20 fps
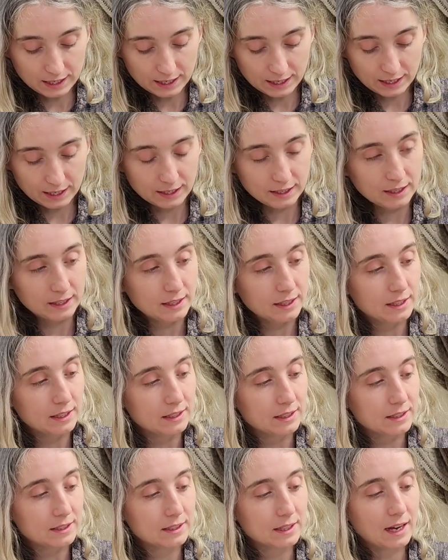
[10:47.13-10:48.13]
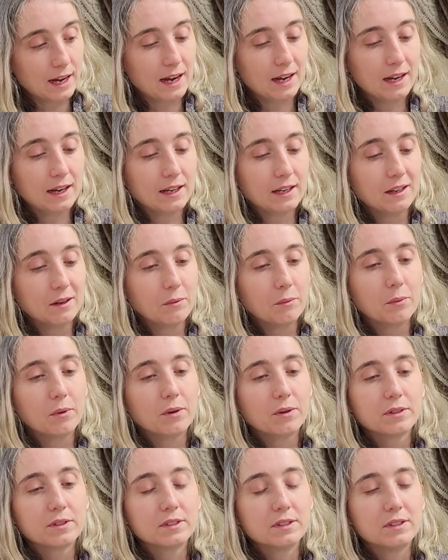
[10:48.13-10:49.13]
and I
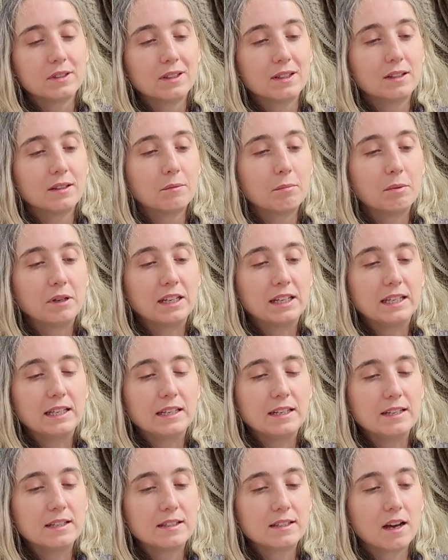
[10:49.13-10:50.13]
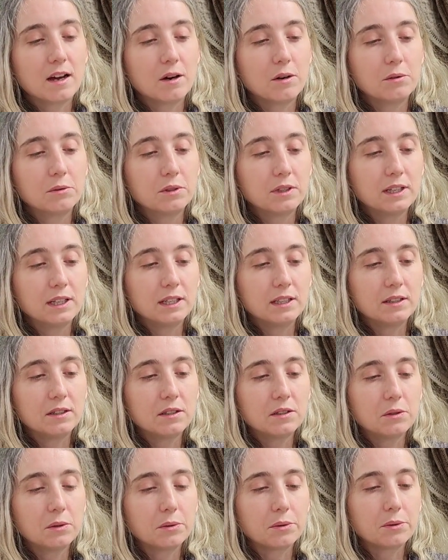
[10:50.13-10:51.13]
wasn't pleased how it
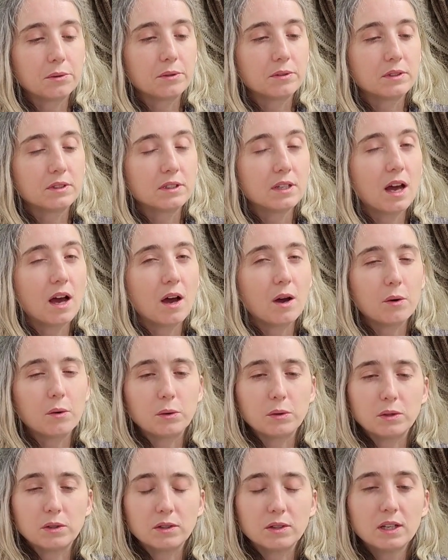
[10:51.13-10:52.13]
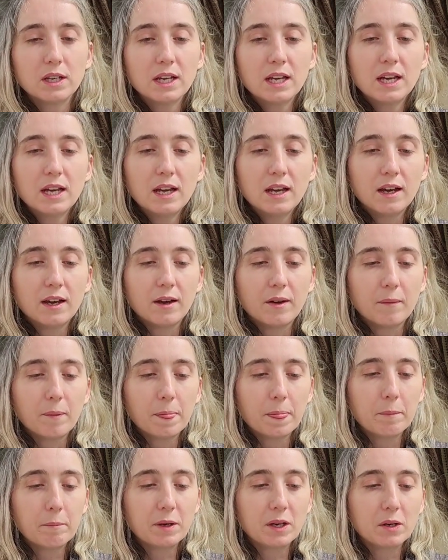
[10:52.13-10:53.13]
turned out,
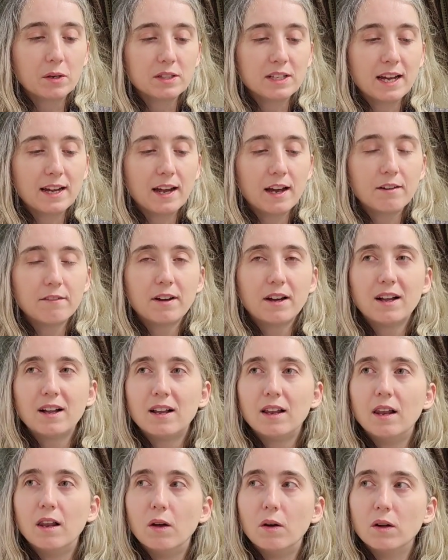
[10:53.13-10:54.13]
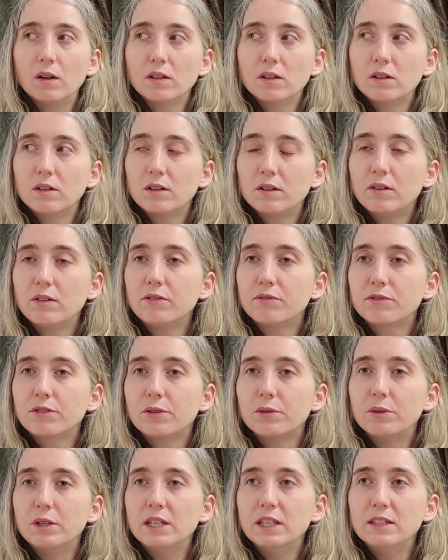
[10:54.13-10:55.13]
because I have a lot of
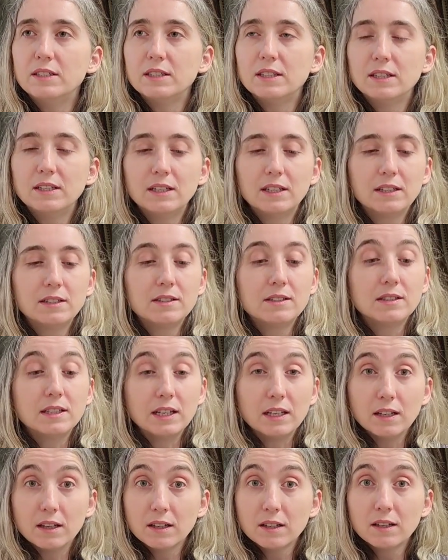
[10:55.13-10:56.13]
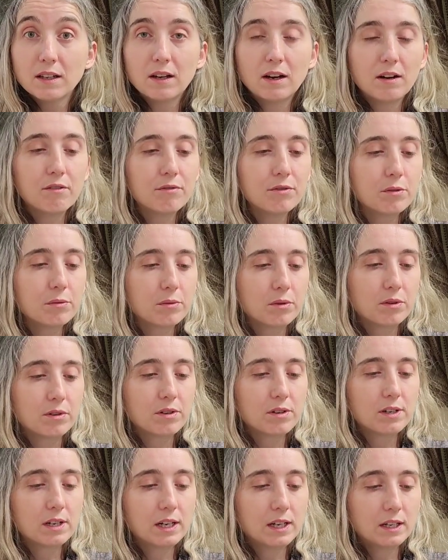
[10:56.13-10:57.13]
grease in it still after
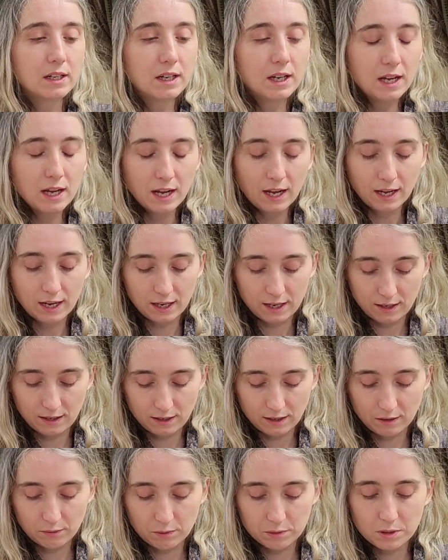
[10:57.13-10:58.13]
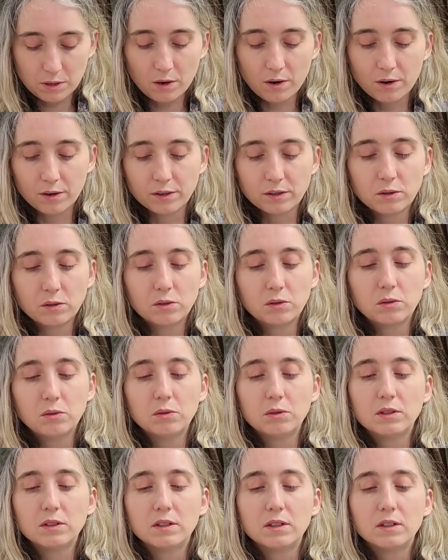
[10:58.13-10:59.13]
washing, and it was hard to
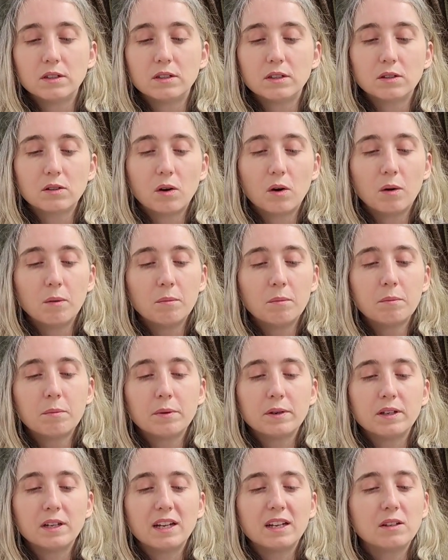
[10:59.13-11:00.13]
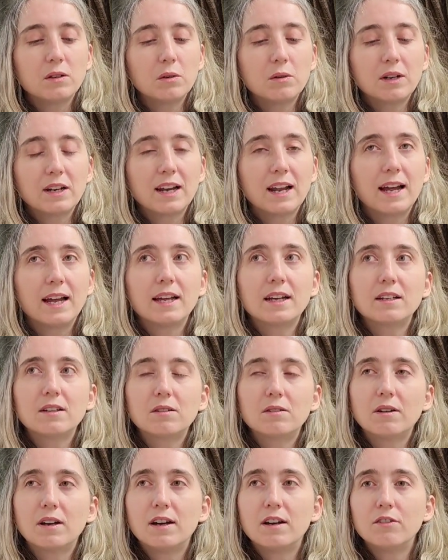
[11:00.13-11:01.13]
do the comb, and I don't
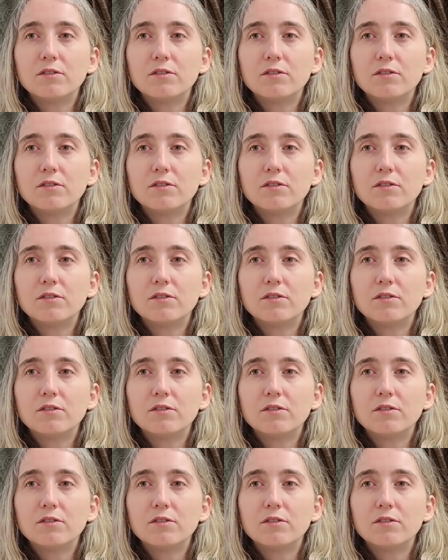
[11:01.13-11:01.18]
like to